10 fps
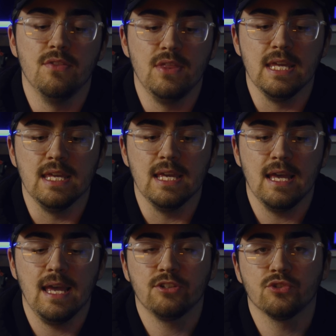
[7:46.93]
the
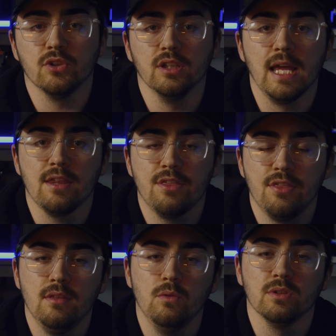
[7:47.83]
extra
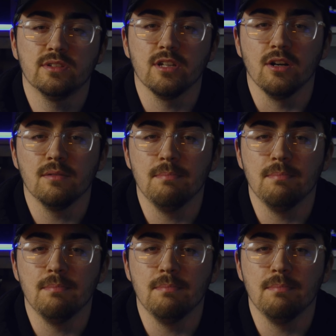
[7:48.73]
length will start